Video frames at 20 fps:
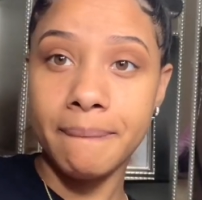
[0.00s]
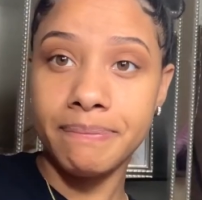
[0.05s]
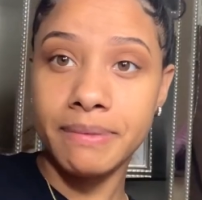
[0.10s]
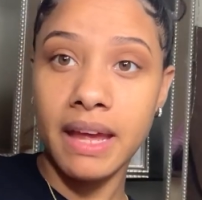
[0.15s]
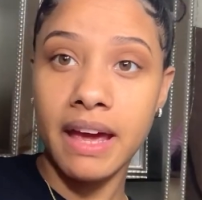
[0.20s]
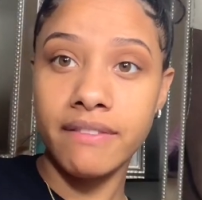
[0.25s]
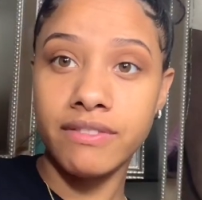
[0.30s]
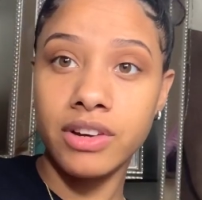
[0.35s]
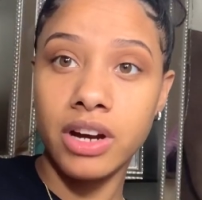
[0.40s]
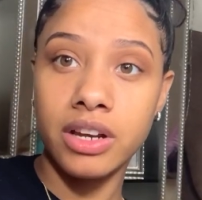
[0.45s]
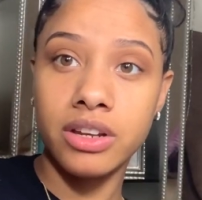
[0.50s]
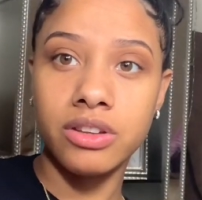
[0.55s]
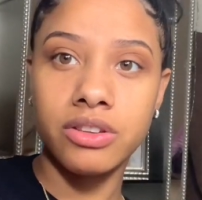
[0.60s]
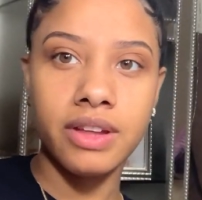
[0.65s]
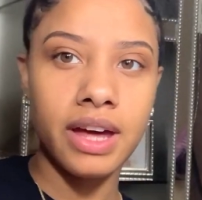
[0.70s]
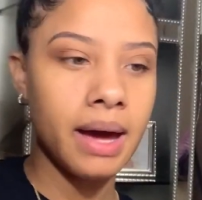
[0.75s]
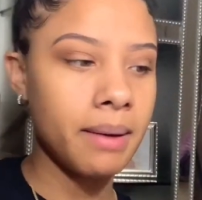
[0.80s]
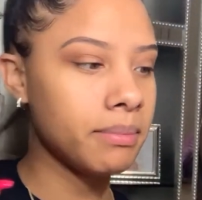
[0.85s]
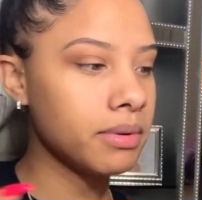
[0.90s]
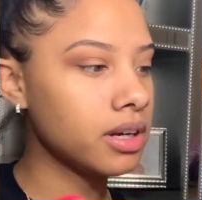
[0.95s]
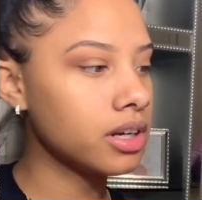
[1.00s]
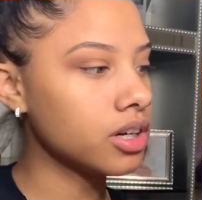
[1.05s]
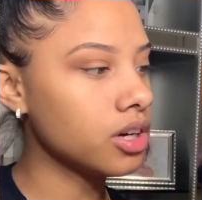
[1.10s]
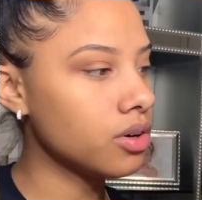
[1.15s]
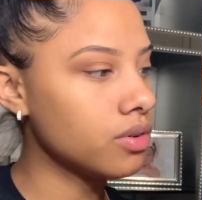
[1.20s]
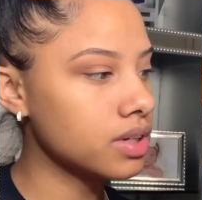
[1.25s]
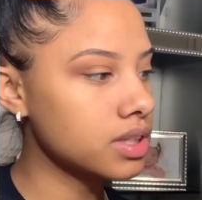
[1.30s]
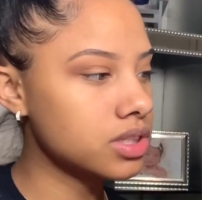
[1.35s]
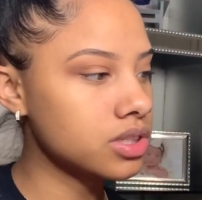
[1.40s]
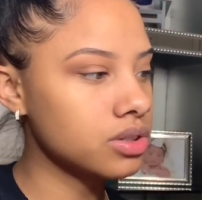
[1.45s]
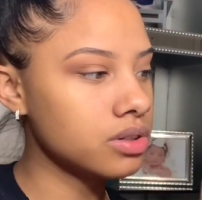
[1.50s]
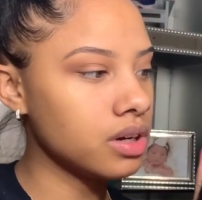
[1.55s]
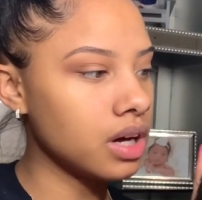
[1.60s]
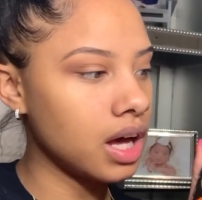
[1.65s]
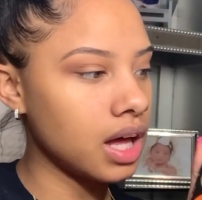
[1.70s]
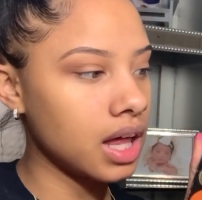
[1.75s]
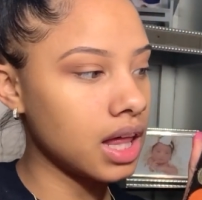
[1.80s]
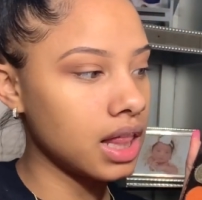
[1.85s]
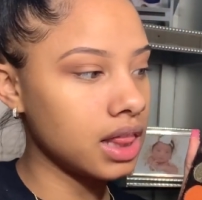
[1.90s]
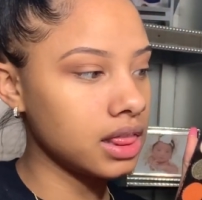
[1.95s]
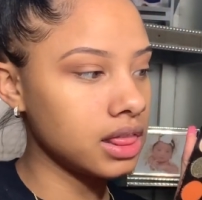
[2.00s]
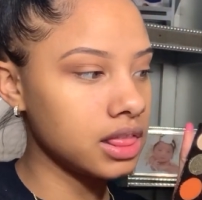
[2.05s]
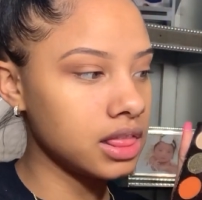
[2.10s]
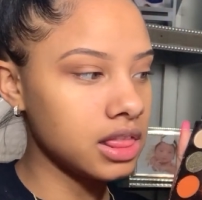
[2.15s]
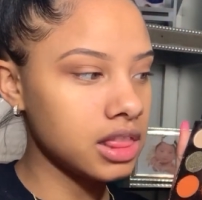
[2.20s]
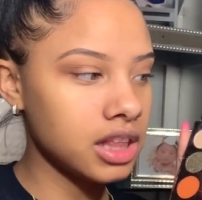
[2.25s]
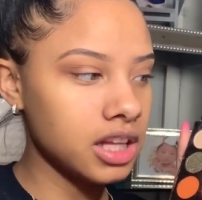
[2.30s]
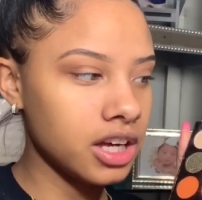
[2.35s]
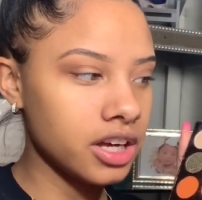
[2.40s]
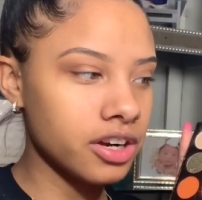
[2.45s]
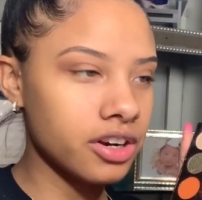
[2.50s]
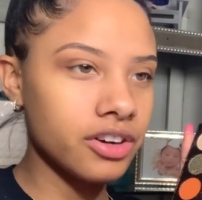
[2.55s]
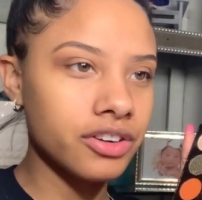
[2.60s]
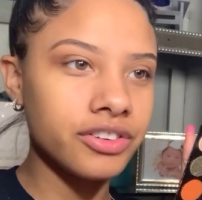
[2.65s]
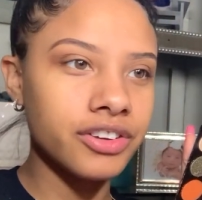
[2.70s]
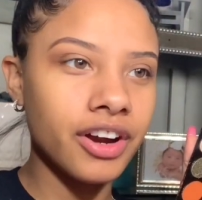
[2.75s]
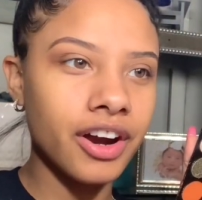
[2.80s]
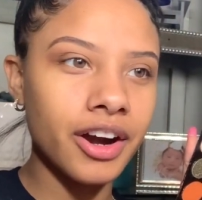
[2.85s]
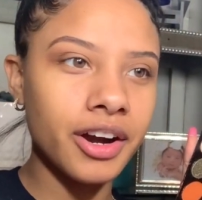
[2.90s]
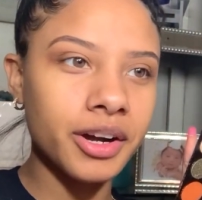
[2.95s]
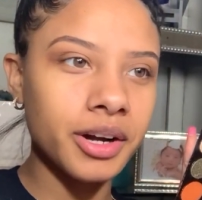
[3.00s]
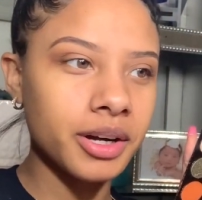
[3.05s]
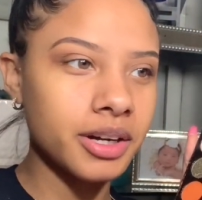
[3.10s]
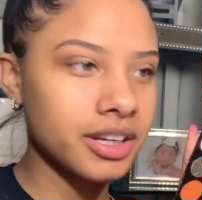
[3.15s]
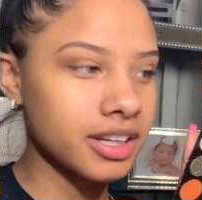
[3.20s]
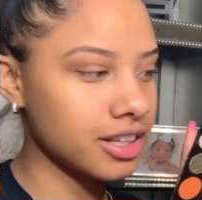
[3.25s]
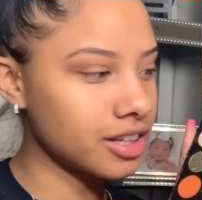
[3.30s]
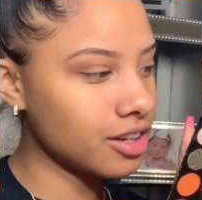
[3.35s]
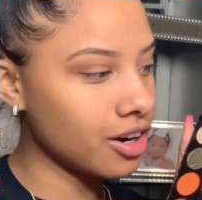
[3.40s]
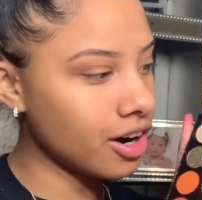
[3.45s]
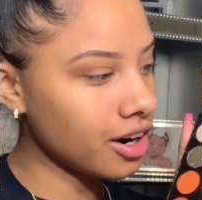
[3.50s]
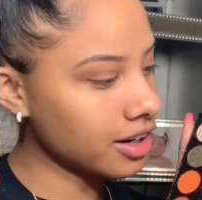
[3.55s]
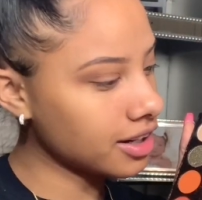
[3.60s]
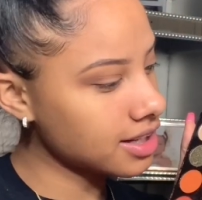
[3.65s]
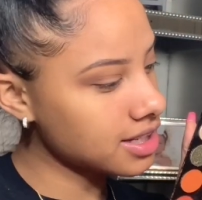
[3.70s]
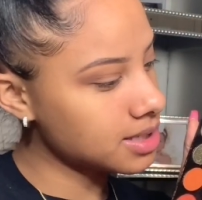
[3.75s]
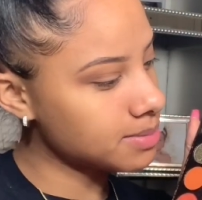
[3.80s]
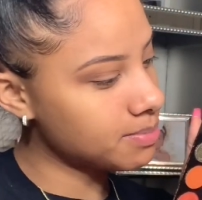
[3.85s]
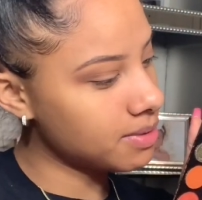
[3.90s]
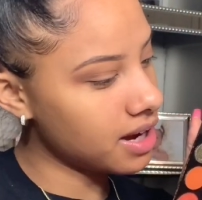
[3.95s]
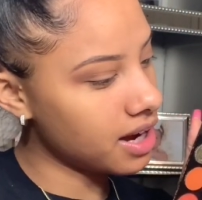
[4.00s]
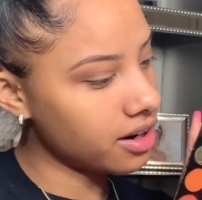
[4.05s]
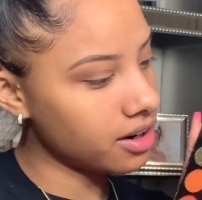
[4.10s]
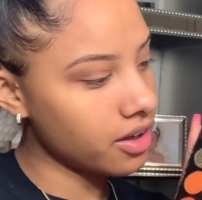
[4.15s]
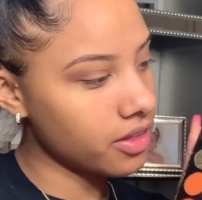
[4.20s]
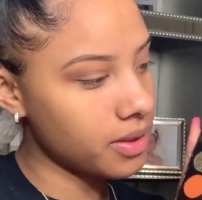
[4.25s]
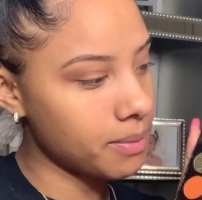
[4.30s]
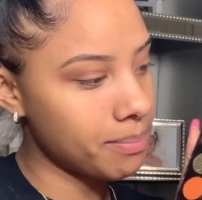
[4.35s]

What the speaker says: After I do that, I'm gonna go into a little darker, the darkest brown on the